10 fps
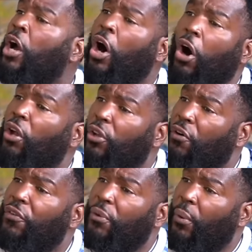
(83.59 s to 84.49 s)
all
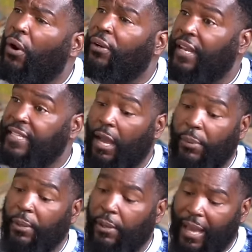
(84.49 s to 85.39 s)
over the world. That's how
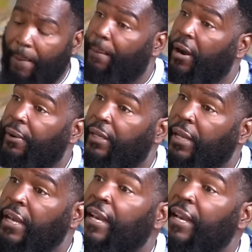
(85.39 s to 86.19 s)
we got buried.